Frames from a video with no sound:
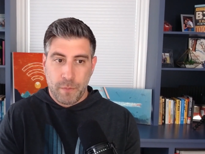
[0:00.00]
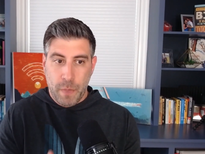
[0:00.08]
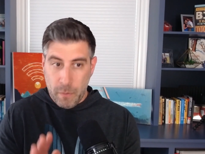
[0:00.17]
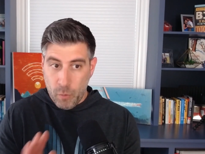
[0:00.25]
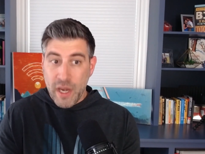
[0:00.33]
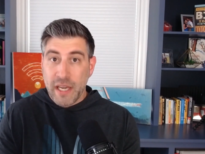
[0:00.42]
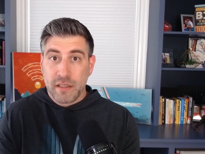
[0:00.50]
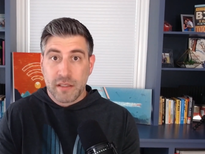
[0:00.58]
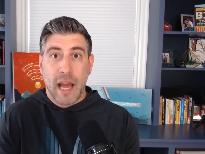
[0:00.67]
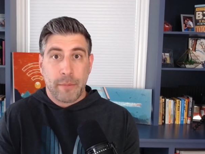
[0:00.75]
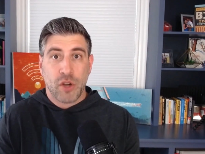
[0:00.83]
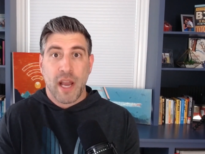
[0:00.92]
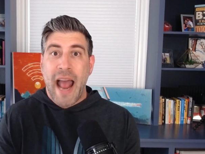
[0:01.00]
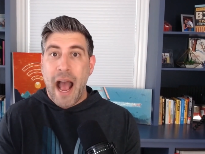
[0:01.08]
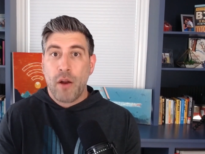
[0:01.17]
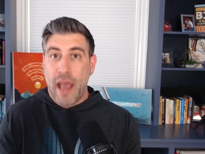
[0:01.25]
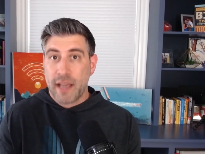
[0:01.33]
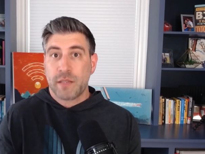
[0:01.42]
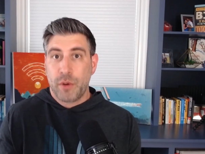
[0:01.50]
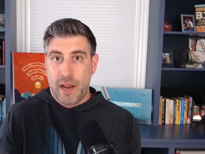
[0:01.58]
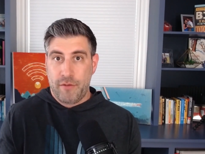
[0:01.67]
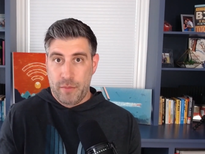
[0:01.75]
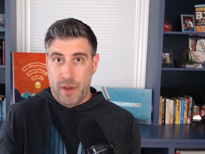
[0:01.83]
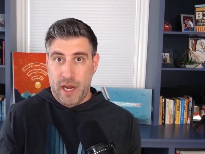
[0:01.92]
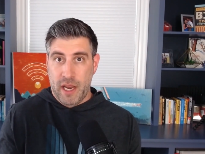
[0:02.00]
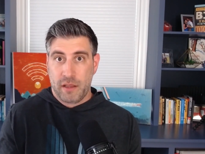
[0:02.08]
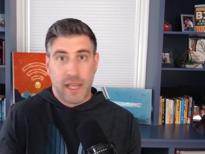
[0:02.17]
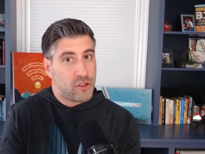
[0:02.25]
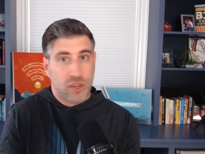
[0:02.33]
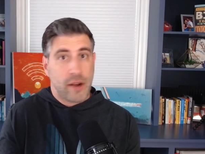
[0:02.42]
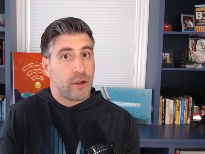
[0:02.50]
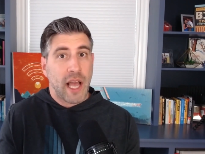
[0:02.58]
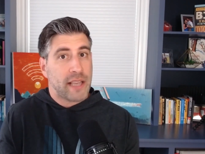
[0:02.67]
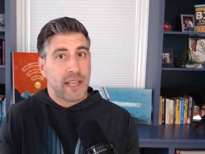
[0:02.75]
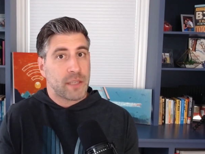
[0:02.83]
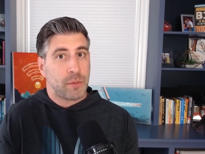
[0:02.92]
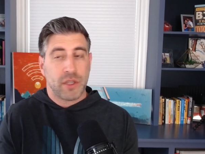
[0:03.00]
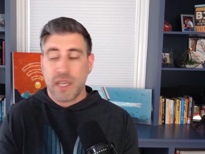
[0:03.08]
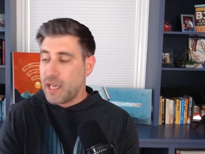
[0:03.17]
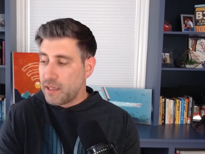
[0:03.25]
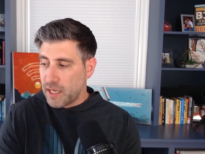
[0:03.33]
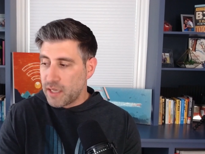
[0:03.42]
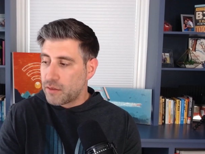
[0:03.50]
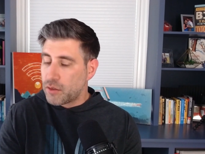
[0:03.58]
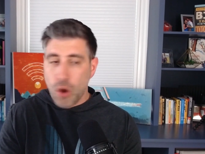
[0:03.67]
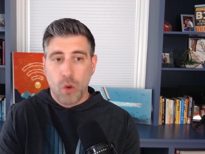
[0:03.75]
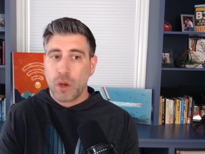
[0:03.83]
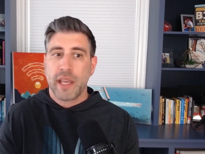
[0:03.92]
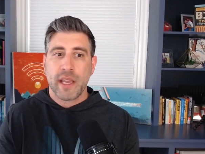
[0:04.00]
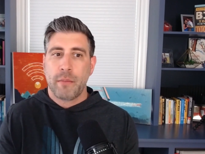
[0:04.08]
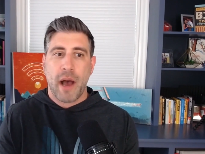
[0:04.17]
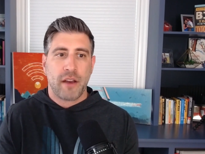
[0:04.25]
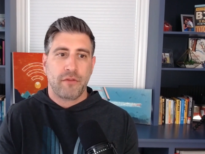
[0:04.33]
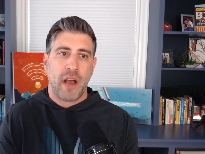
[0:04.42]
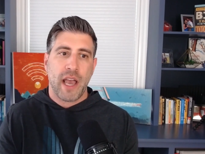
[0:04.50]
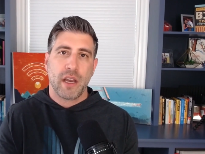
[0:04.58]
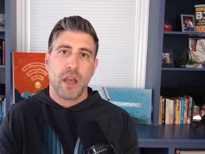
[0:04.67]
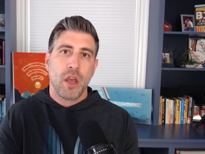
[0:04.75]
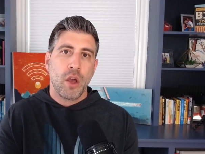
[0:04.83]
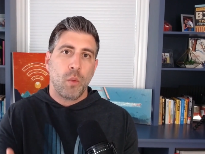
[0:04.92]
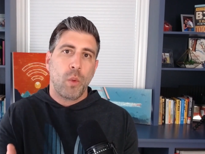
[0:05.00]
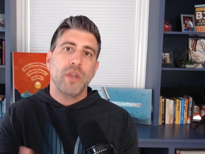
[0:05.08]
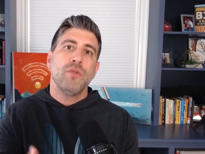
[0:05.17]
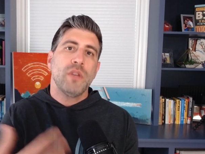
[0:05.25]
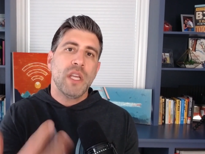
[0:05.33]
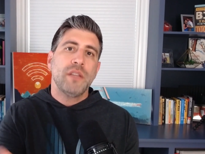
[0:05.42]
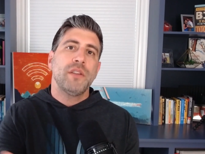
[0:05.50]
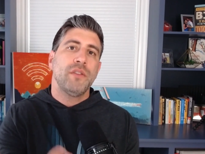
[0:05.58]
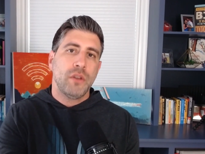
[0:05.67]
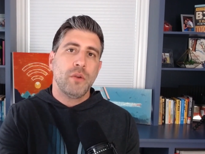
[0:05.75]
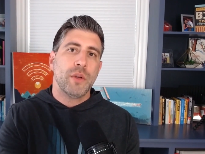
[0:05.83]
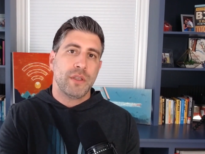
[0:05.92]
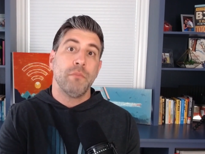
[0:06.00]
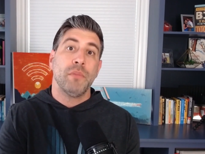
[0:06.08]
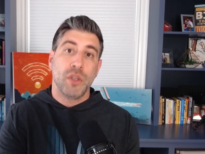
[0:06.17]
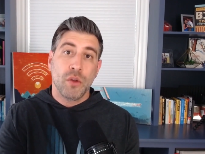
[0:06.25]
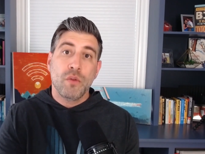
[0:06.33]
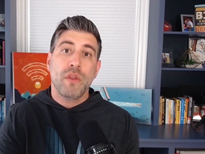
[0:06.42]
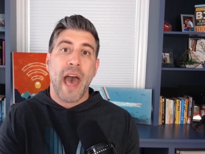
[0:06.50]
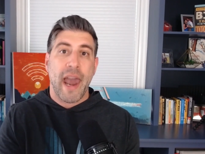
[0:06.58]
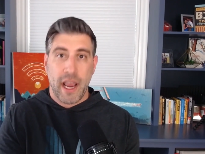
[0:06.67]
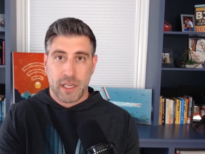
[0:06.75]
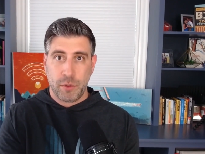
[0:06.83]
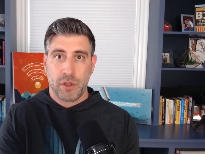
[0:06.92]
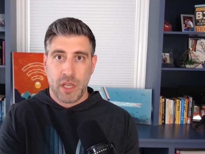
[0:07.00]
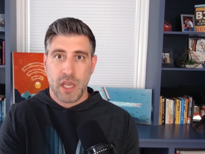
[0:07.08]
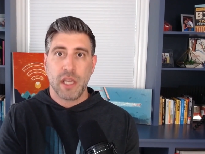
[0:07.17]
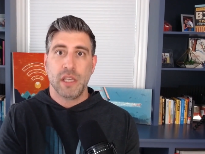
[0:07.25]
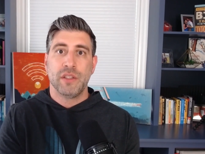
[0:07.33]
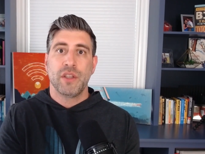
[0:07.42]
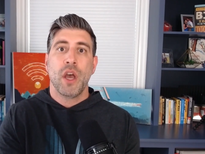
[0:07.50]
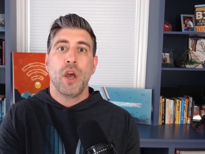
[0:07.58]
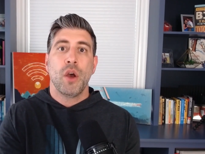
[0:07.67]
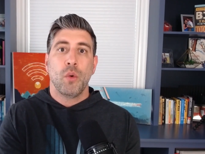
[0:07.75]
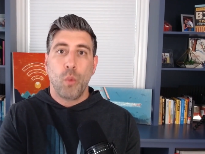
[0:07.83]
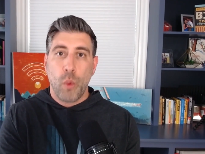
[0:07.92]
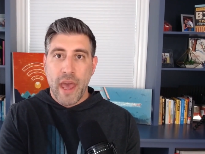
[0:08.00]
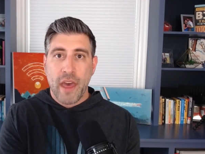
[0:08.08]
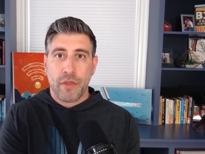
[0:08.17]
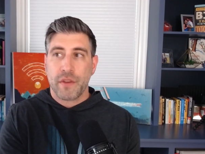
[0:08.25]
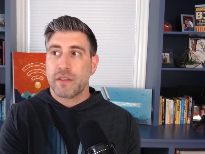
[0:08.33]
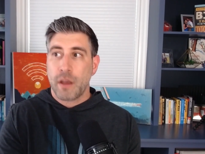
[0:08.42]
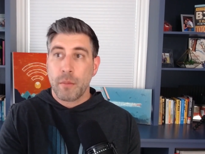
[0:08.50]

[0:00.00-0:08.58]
we need to stop trying to out expert everybody. Like generalized expertise is totally commodified. What you need to do is imbue that expertise with some